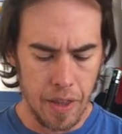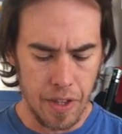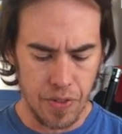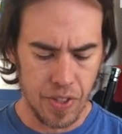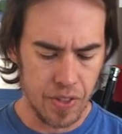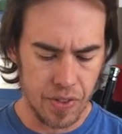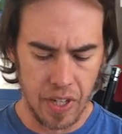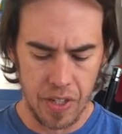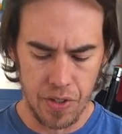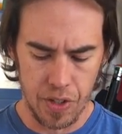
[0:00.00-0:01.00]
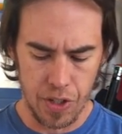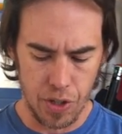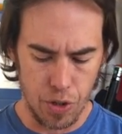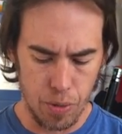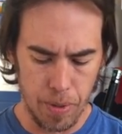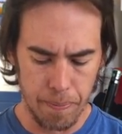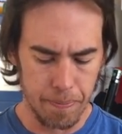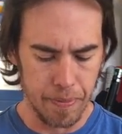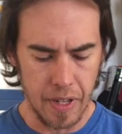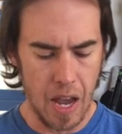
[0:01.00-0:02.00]
the 6 sides of the cube
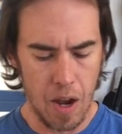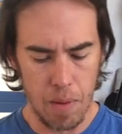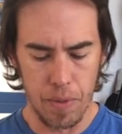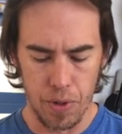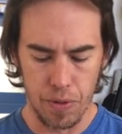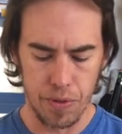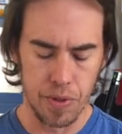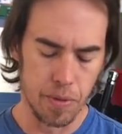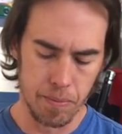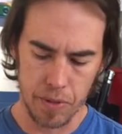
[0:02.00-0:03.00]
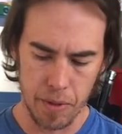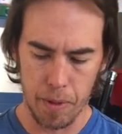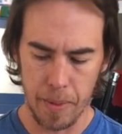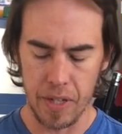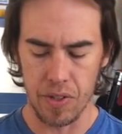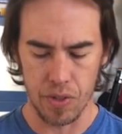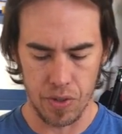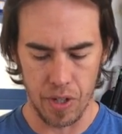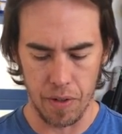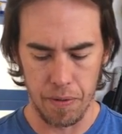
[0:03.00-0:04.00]
and how it moves, some of the basic
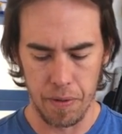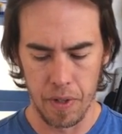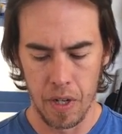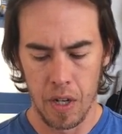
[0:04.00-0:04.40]
stuff,